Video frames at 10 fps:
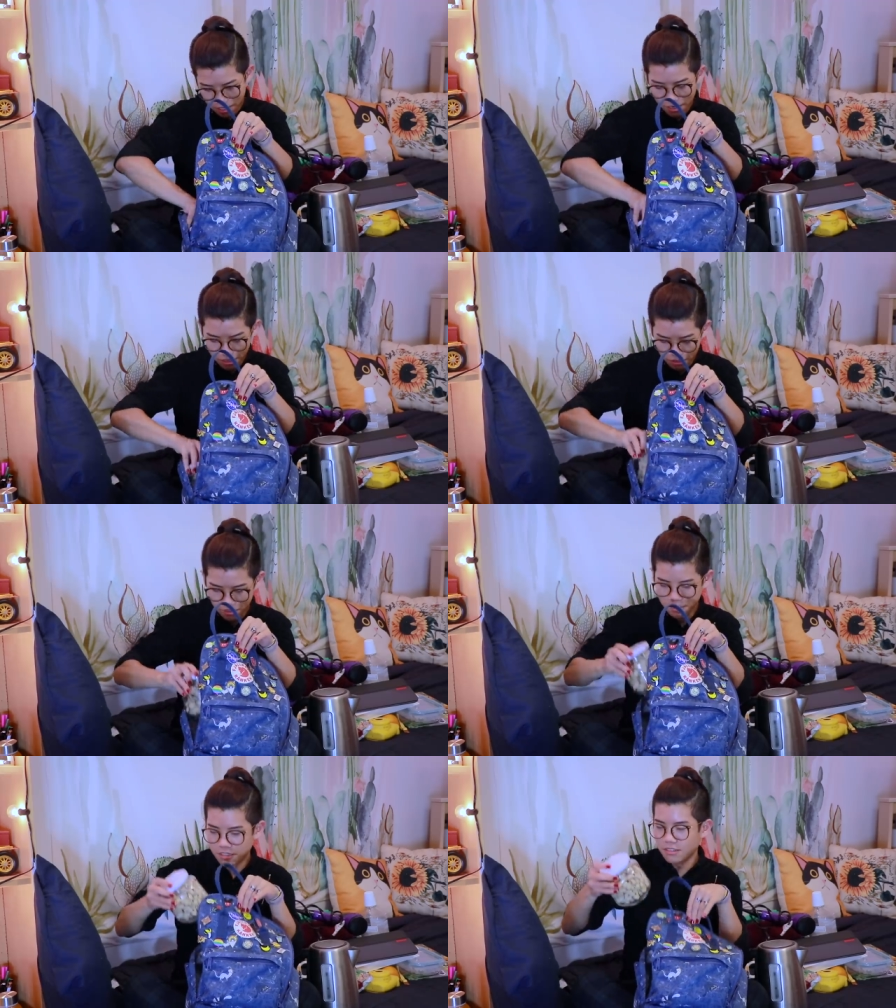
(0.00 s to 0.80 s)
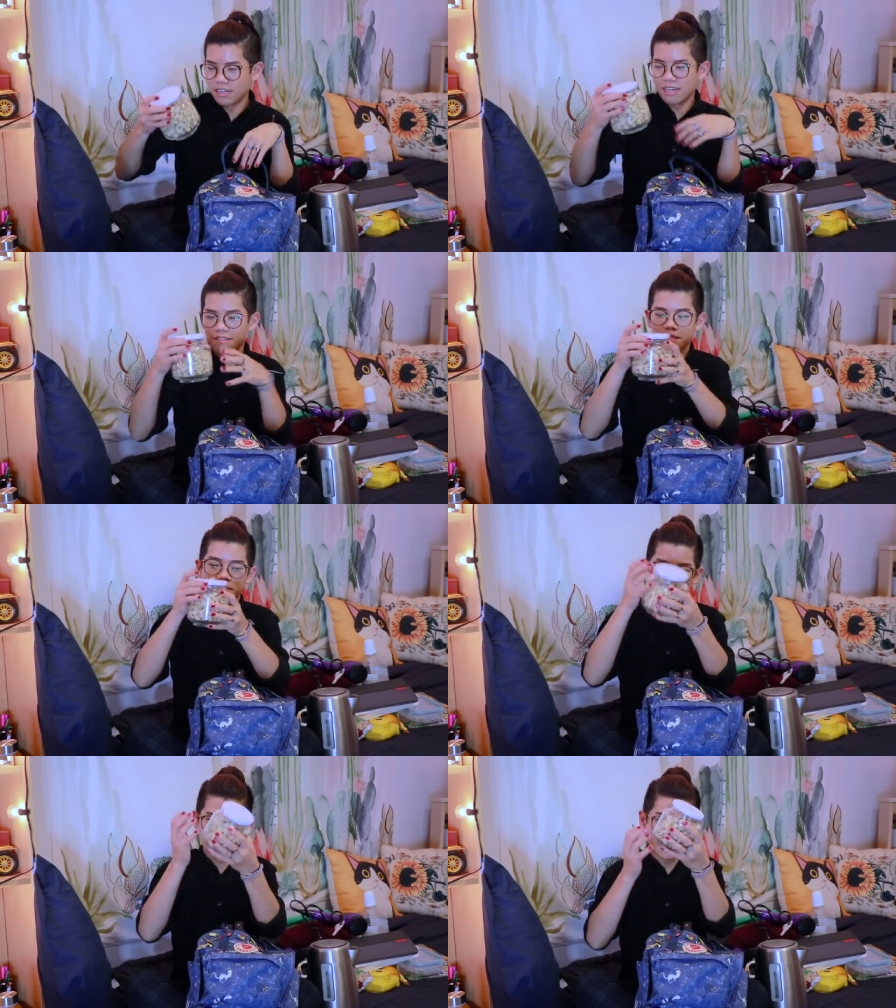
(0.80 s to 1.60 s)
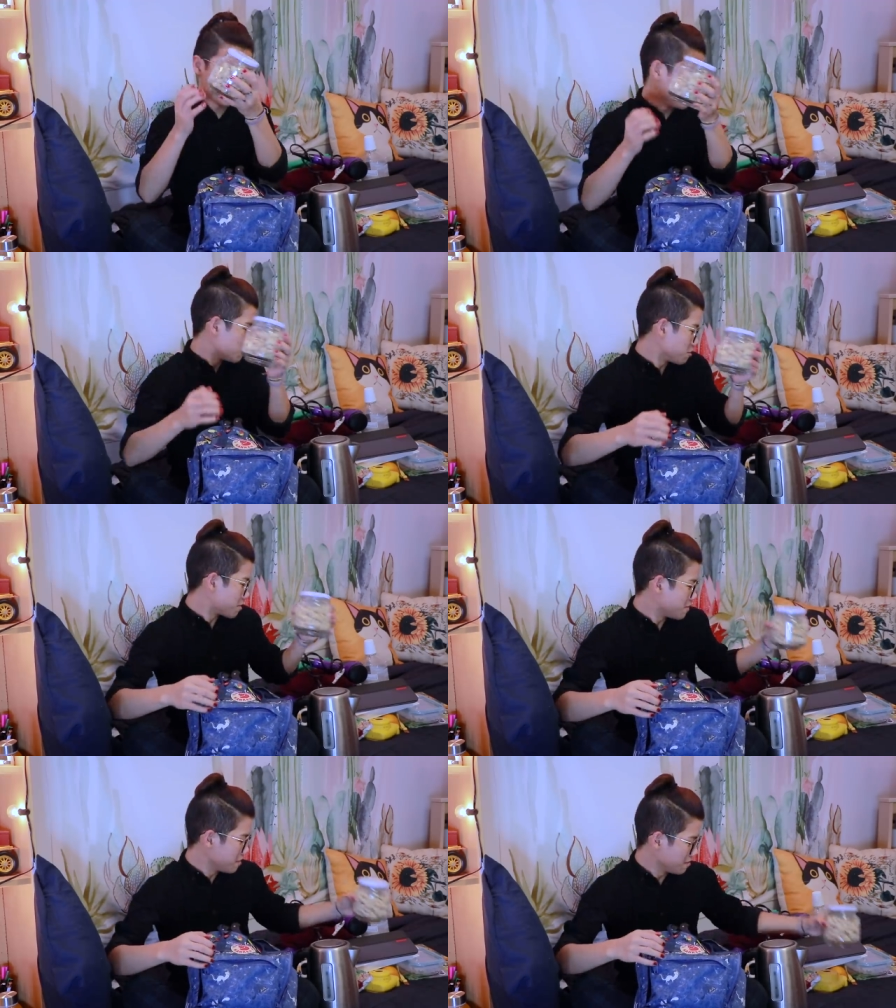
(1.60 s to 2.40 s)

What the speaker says: get hungry, so I have some pistachios with me.